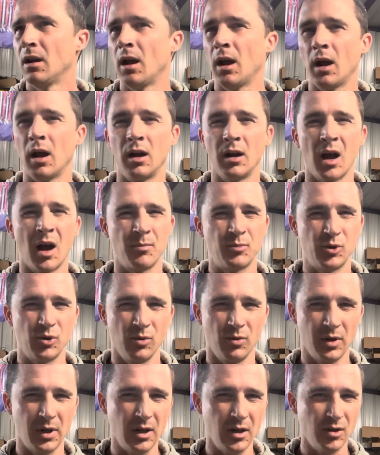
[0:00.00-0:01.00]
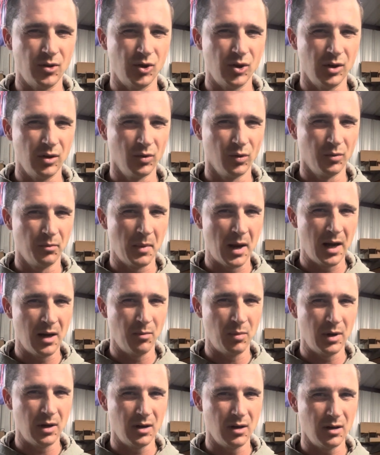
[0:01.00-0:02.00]
an optional heat shield
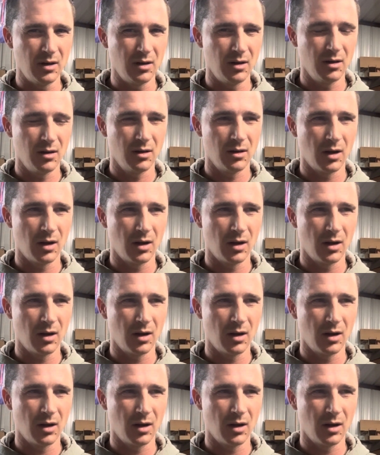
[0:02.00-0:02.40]
maybe.